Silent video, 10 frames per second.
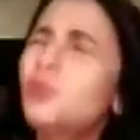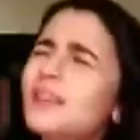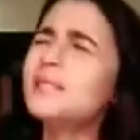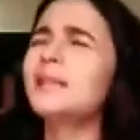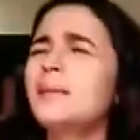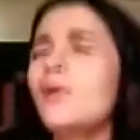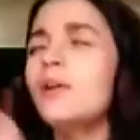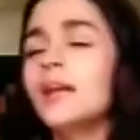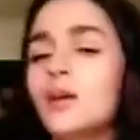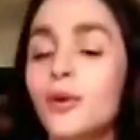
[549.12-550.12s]
thoda sa matlab
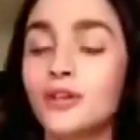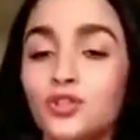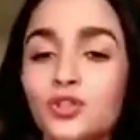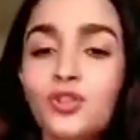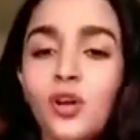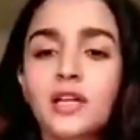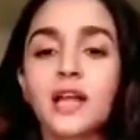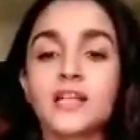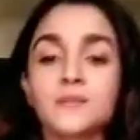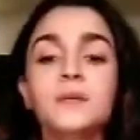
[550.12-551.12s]
all like questions you all can
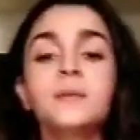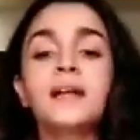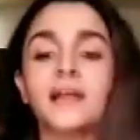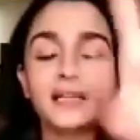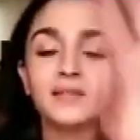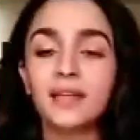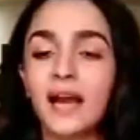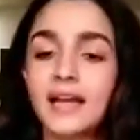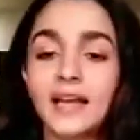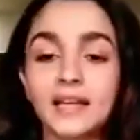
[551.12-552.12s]
ask me, but anyway,
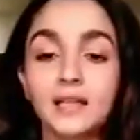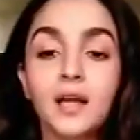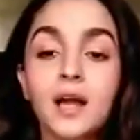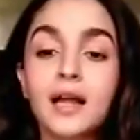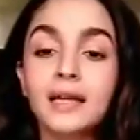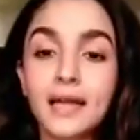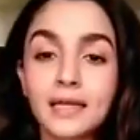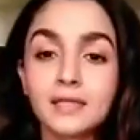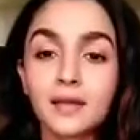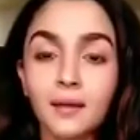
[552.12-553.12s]
I get it.
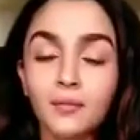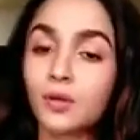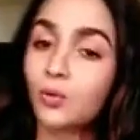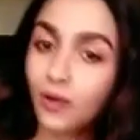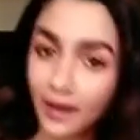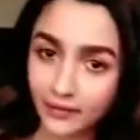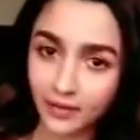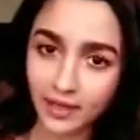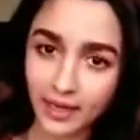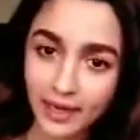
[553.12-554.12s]
Next time we'll do a live
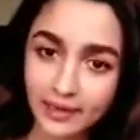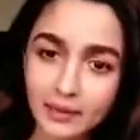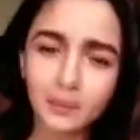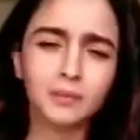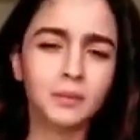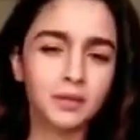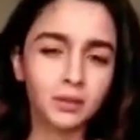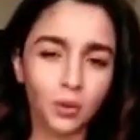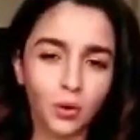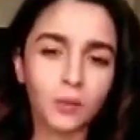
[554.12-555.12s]
again, and then we can maybe
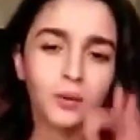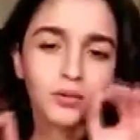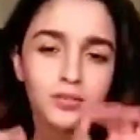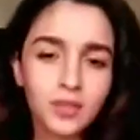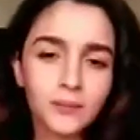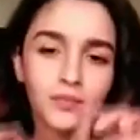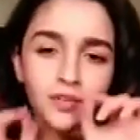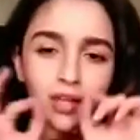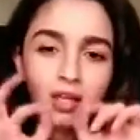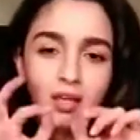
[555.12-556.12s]
talk about
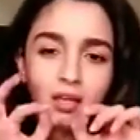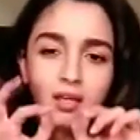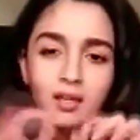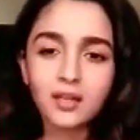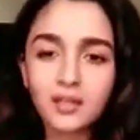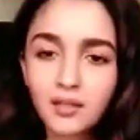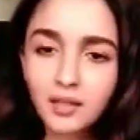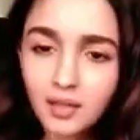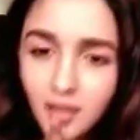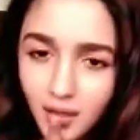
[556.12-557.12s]
something
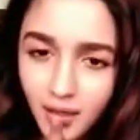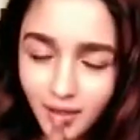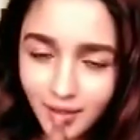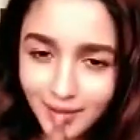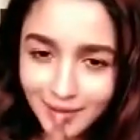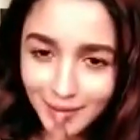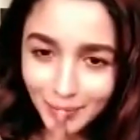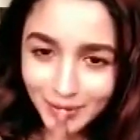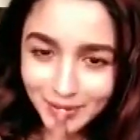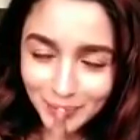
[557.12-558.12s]
a little
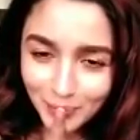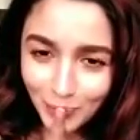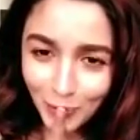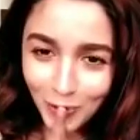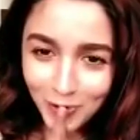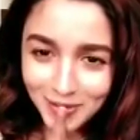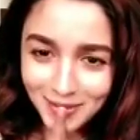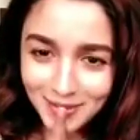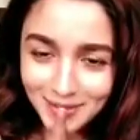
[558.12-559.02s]
bit more.